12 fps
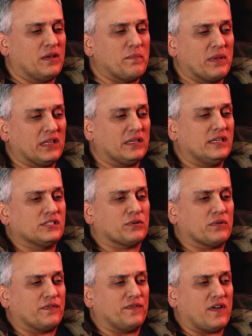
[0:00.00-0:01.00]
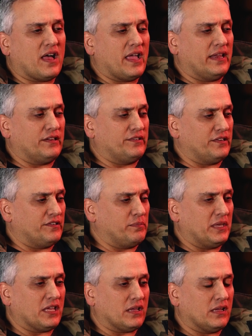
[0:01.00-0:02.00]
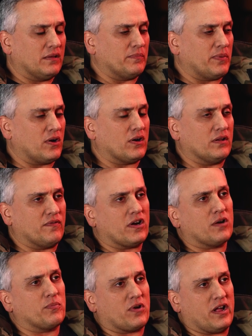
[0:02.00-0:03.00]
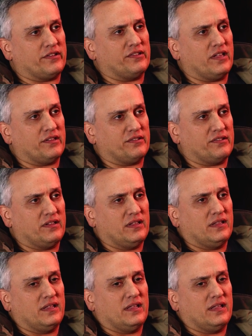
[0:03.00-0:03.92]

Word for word: the ability to refine has just become part of our process. Mm -hmm, mm